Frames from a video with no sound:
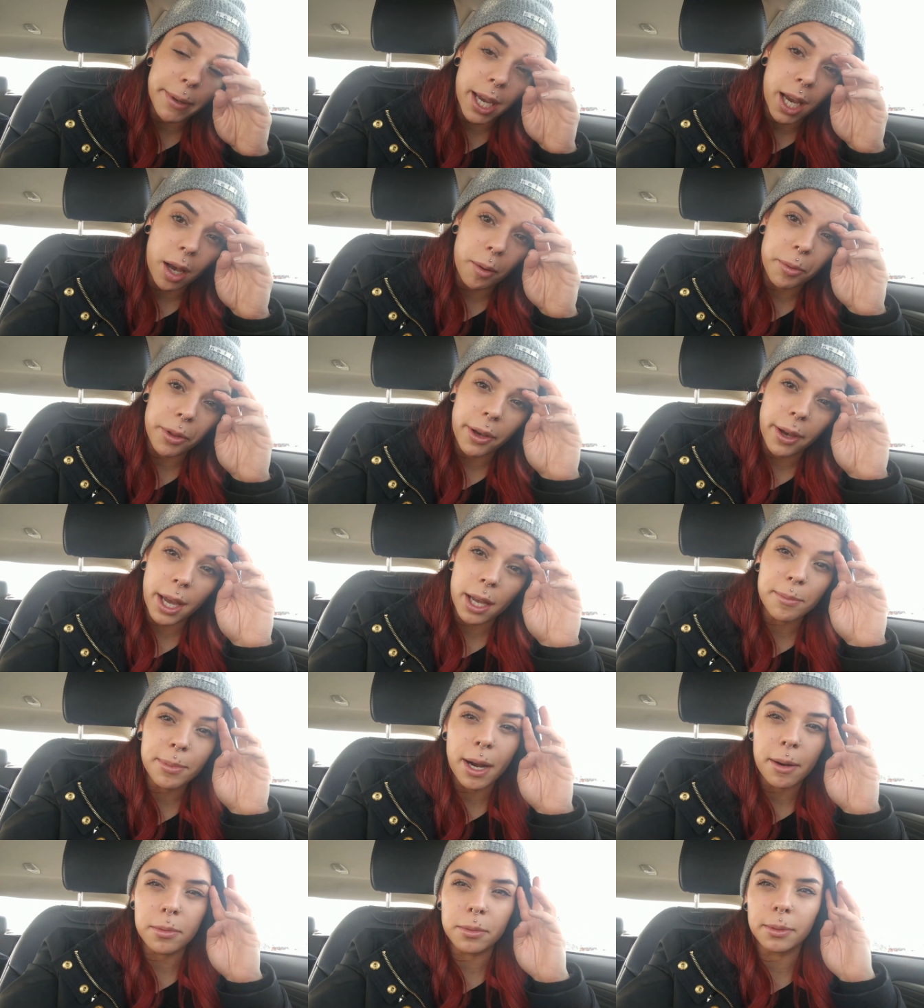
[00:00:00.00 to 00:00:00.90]
makeup look, I
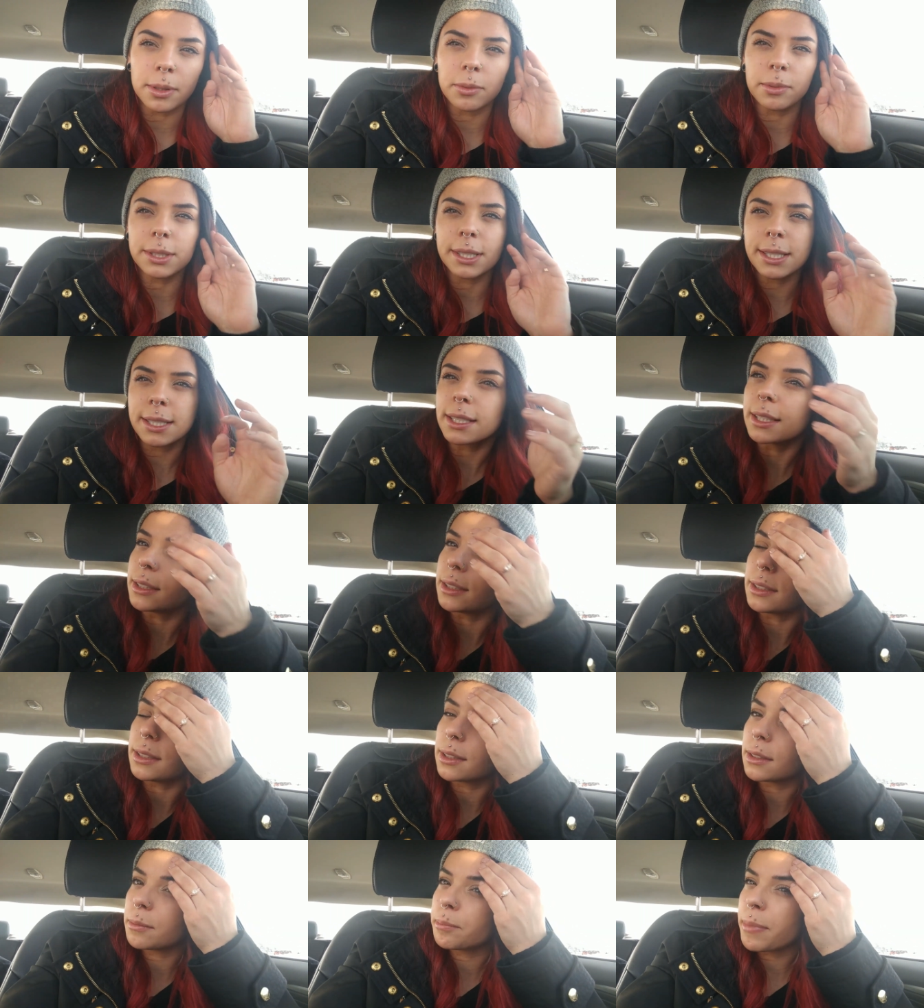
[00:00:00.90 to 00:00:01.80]
probably would
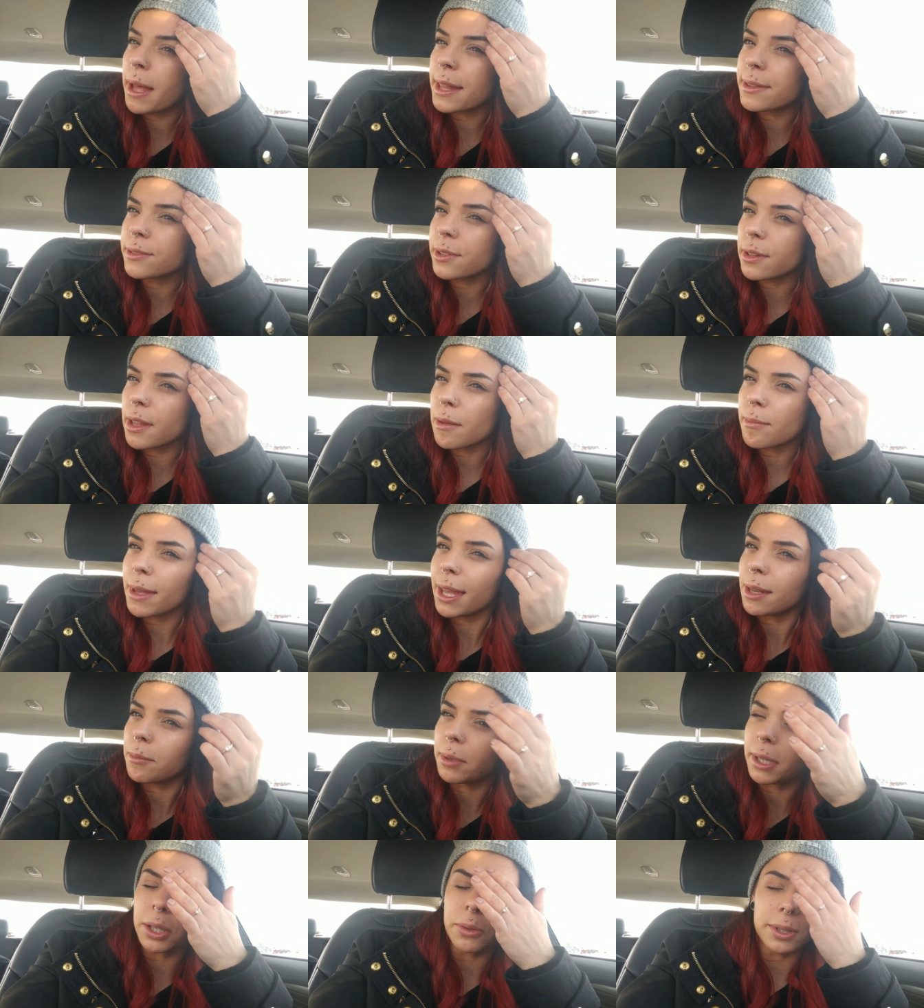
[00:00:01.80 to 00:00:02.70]
still pencil them
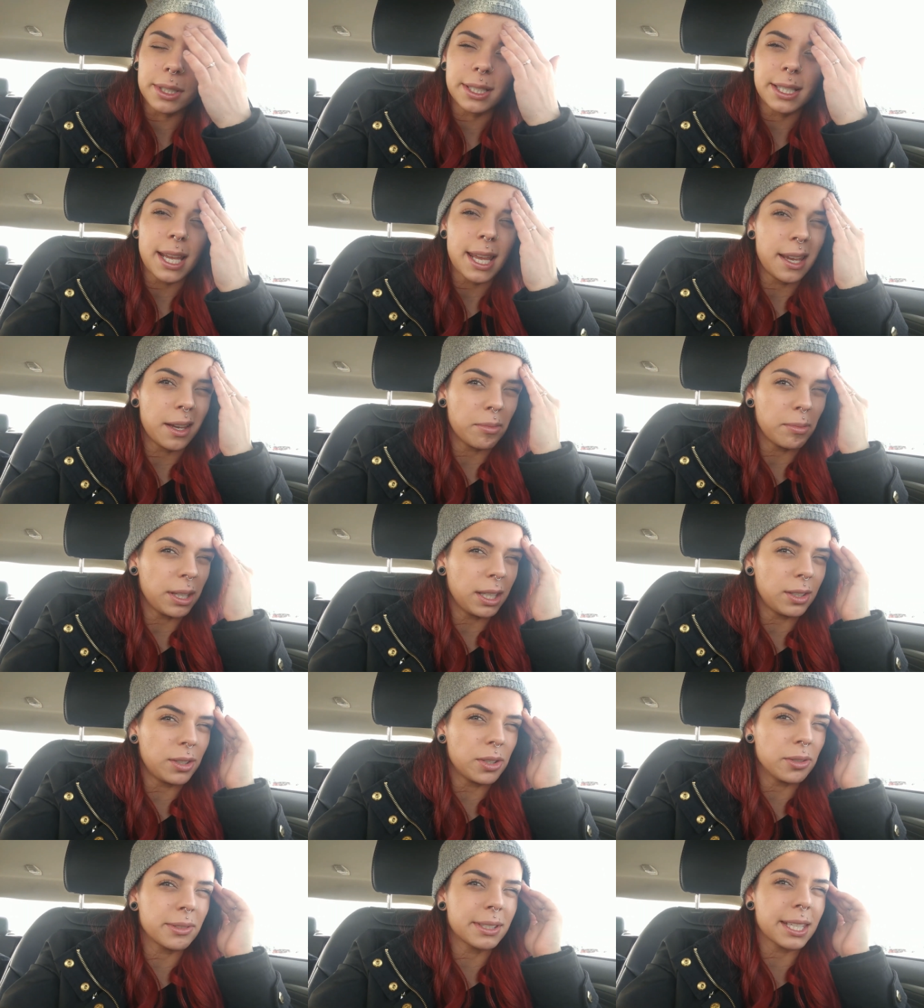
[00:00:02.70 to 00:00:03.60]
in, but it would take
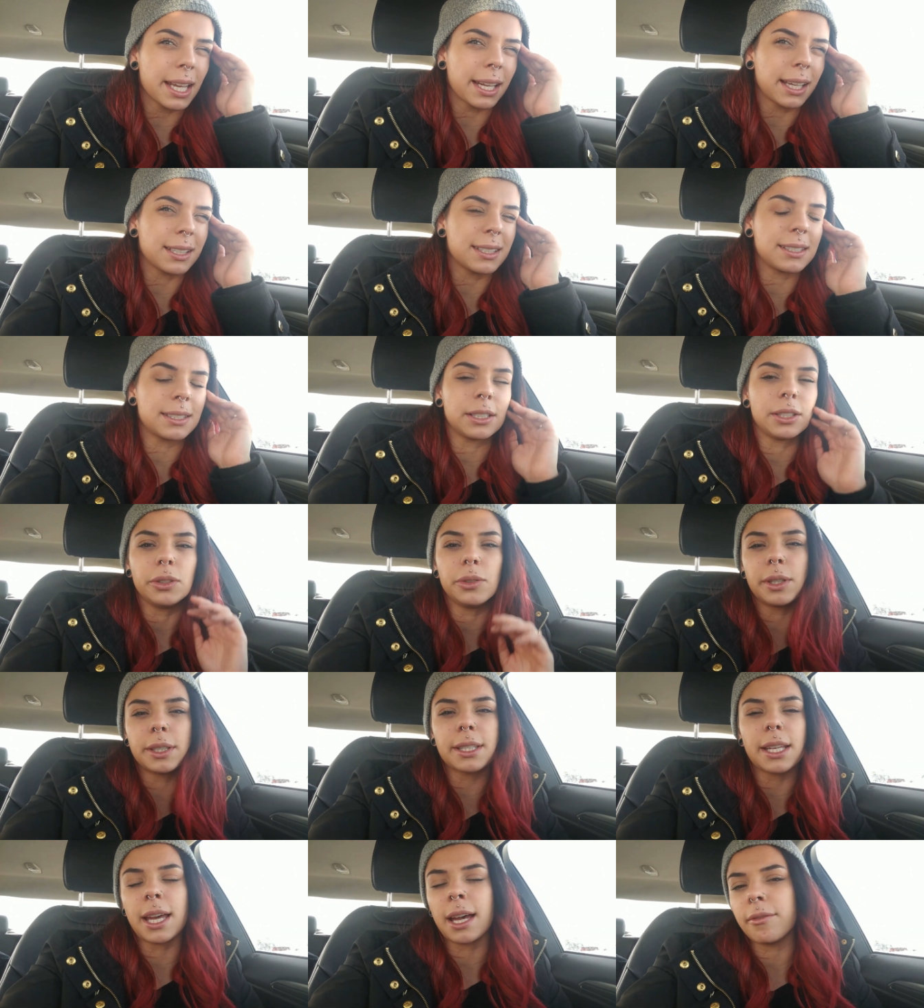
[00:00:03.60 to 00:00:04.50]
me 2 seconds to do
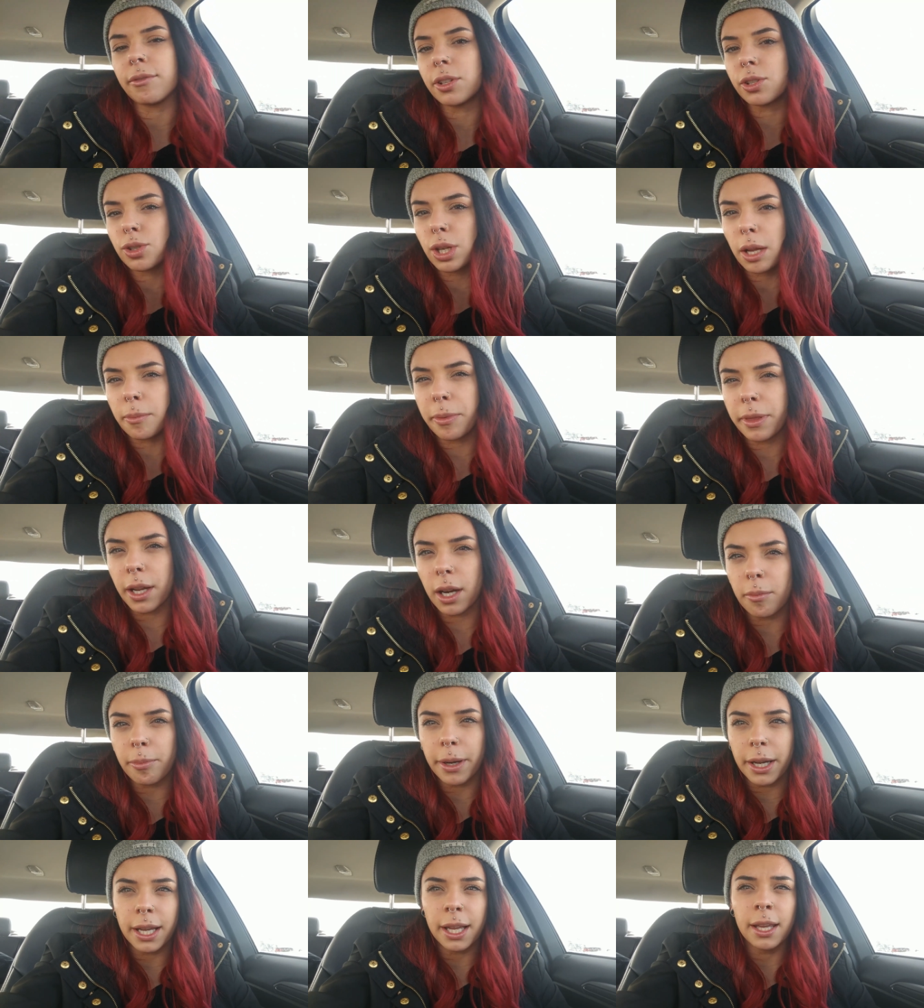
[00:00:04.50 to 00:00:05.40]
because I have the shape
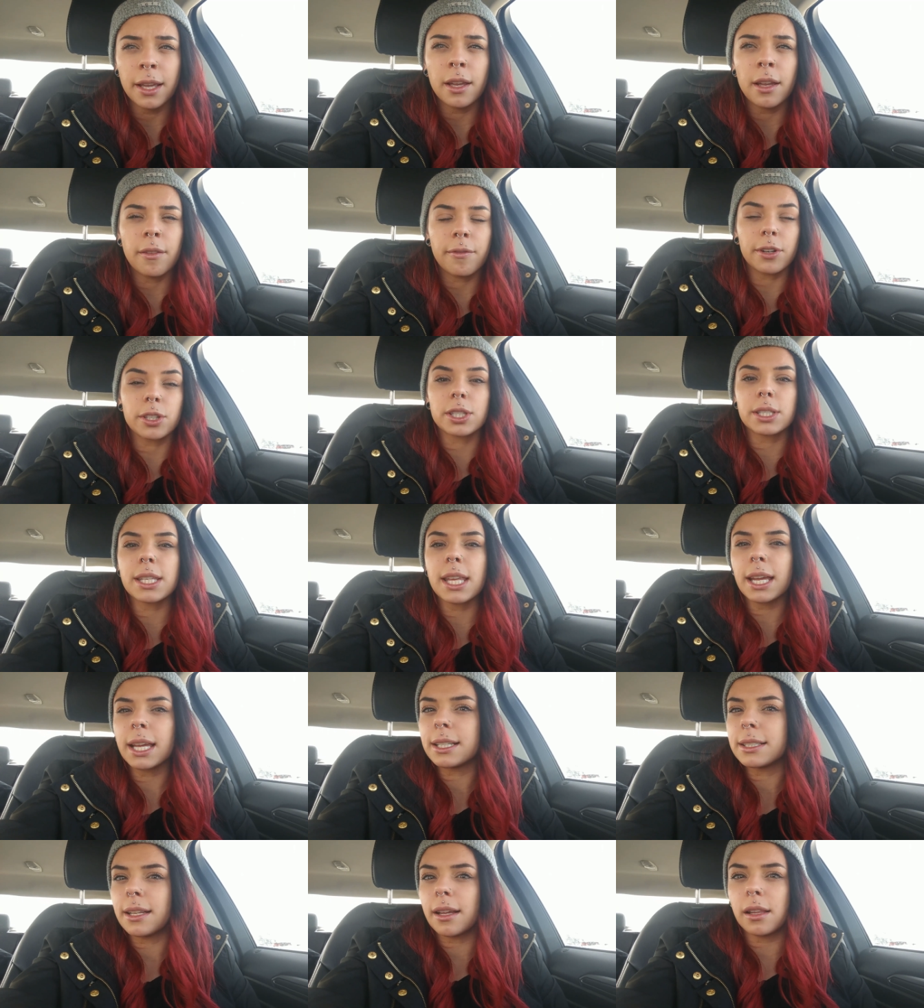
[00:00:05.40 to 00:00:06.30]
there. But for just
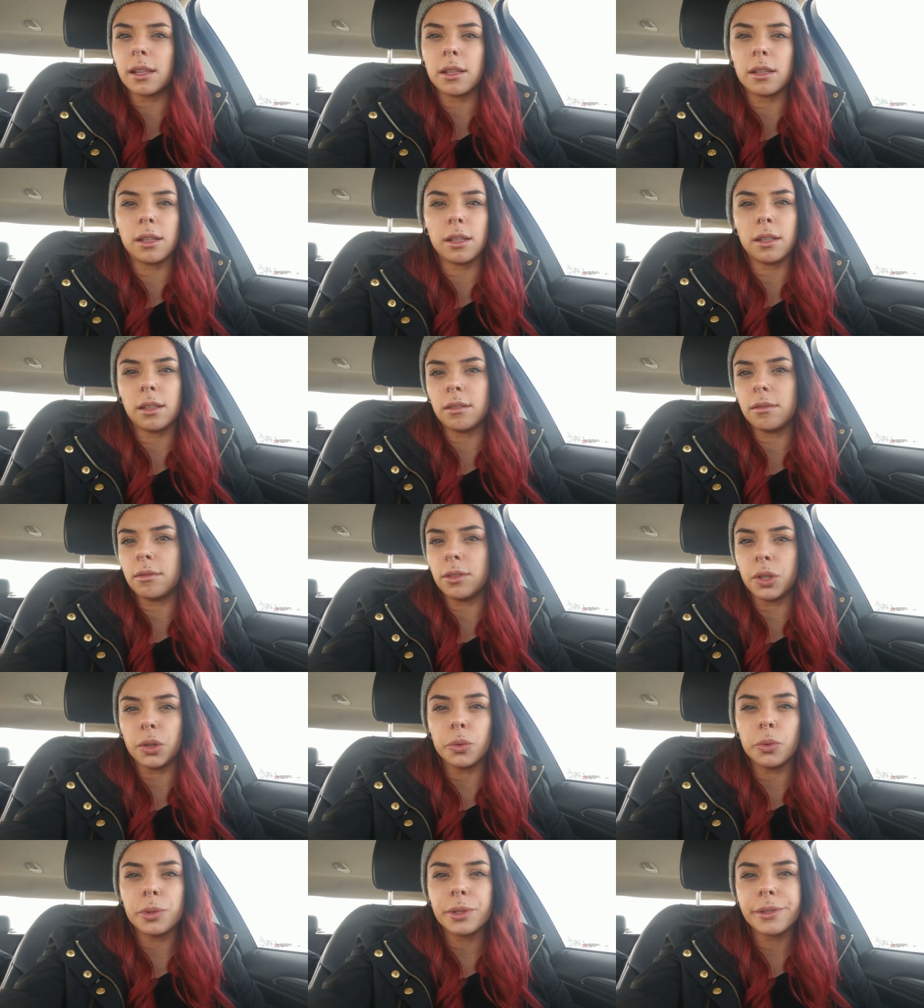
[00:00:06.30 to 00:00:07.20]
like a daily
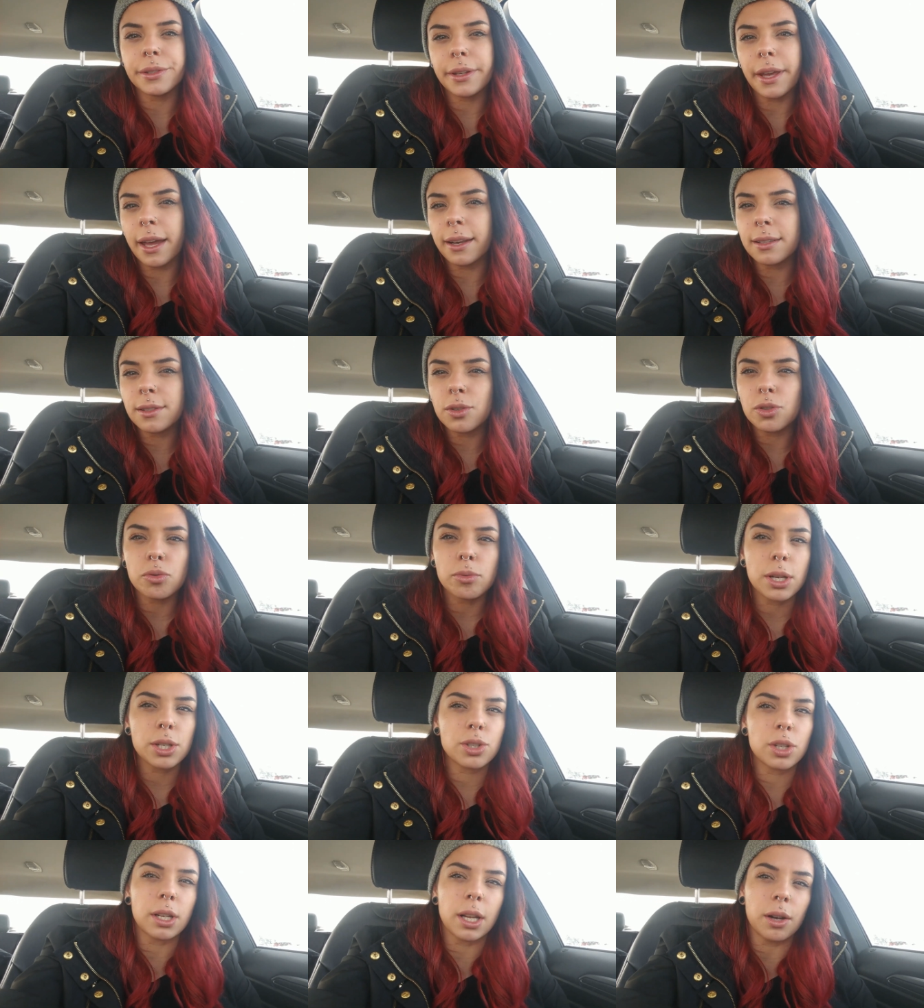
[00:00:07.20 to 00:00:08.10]
use kind of
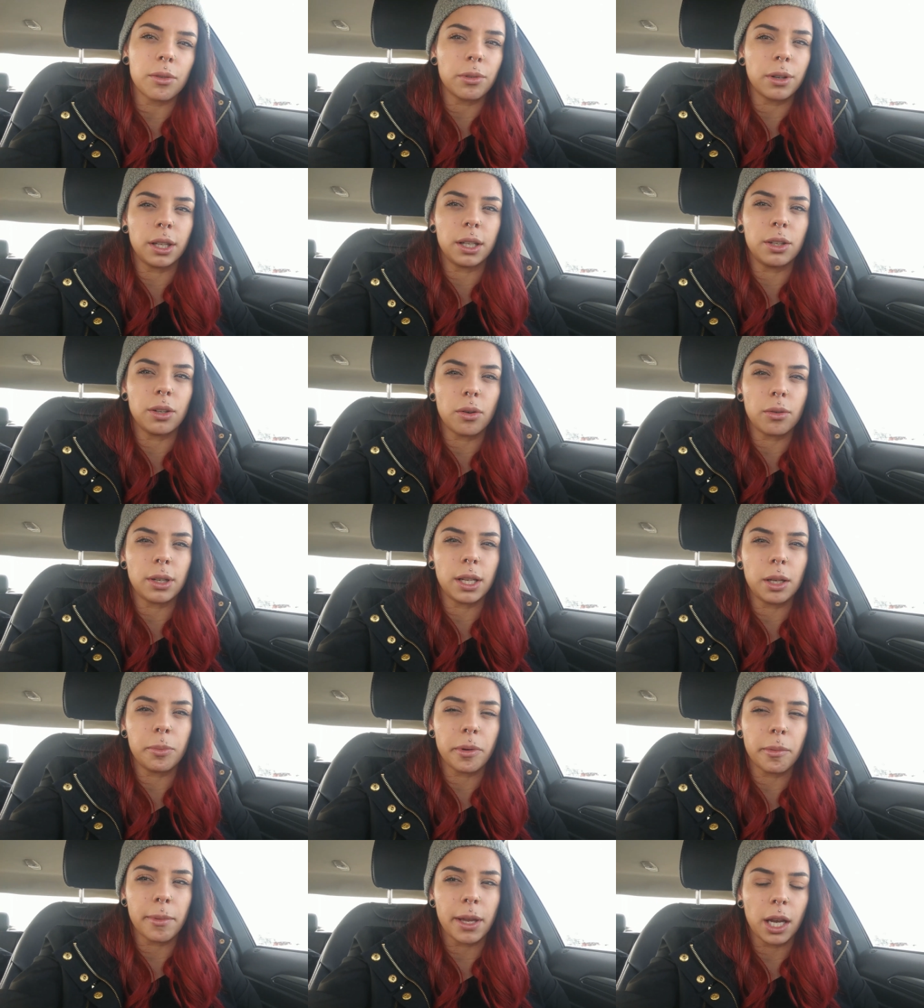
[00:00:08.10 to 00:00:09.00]
situation, I really don't need
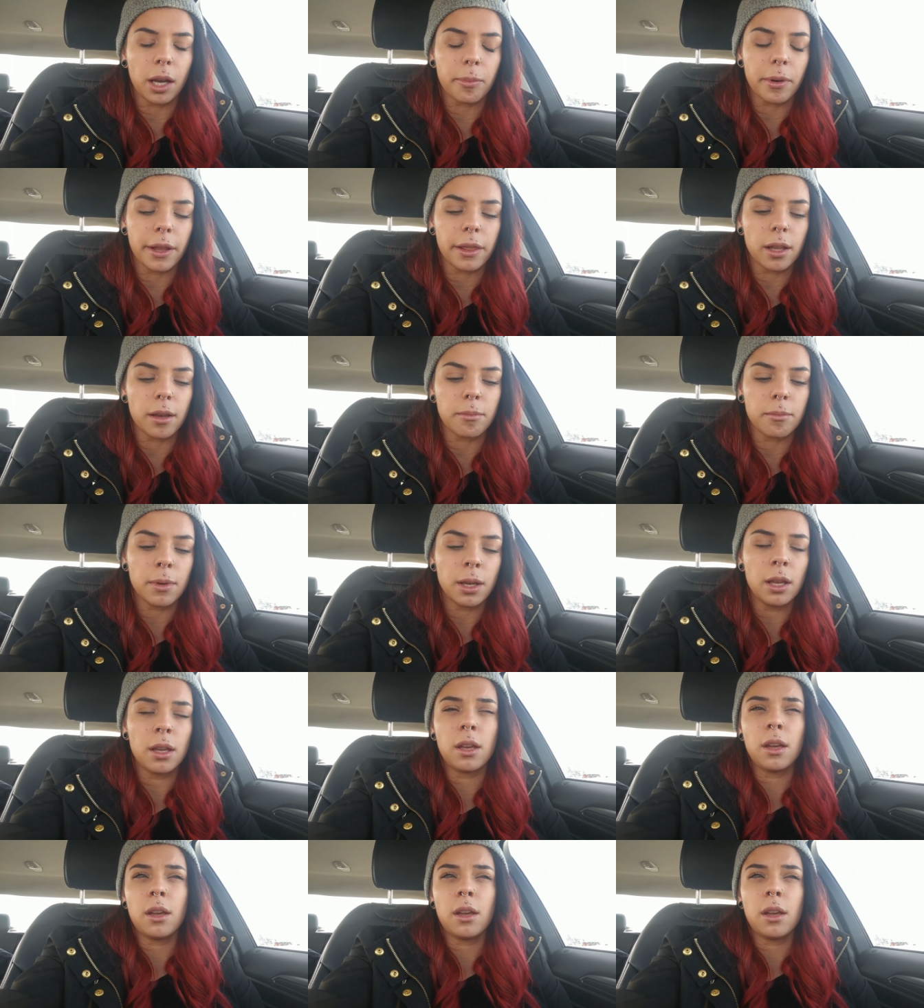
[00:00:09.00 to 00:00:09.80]
to put makeup on them.